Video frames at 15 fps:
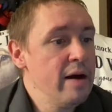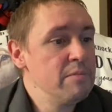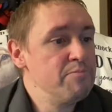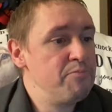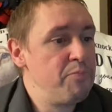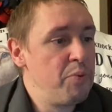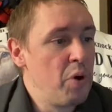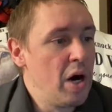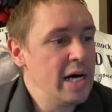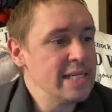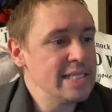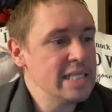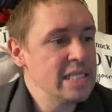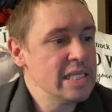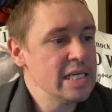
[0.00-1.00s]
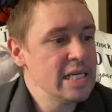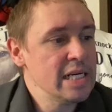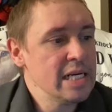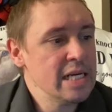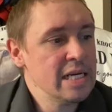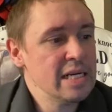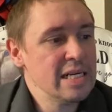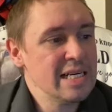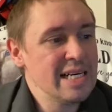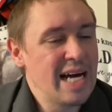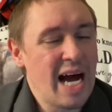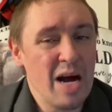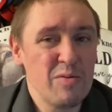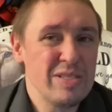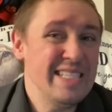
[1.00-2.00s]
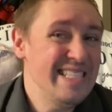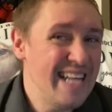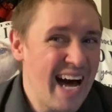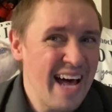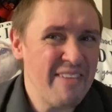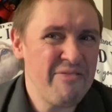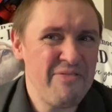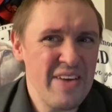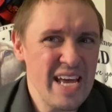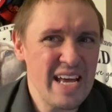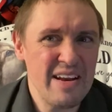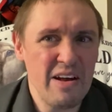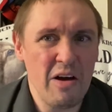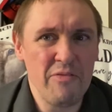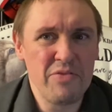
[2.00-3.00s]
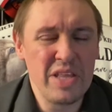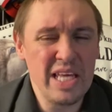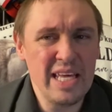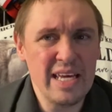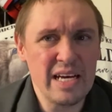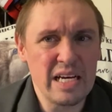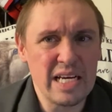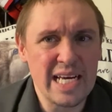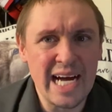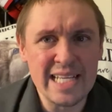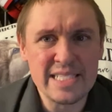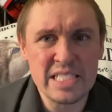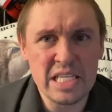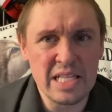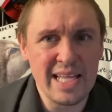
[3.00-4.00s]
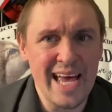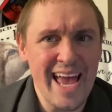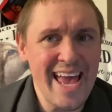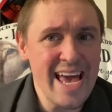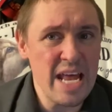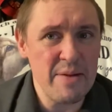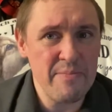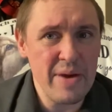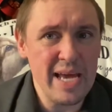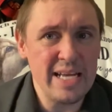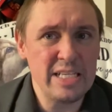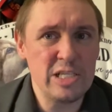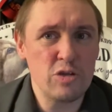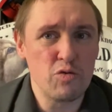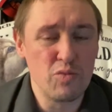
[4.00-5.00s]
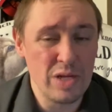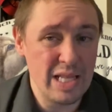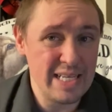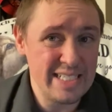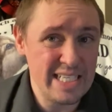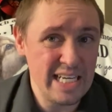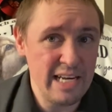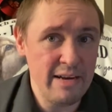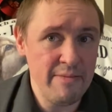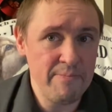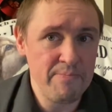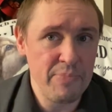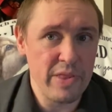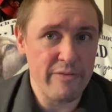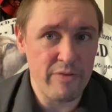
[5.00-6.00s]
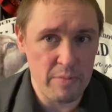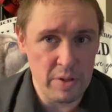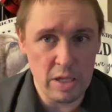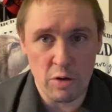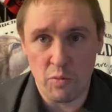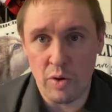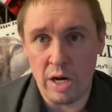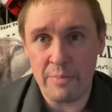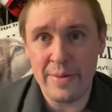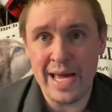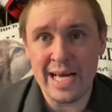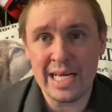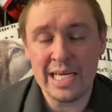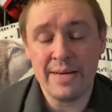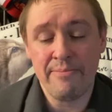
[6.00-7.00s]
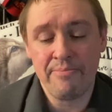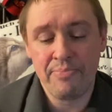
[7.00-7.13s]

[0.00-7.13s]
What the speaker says: But I was not a fan of the Godzilla anime trilogy from a little while back.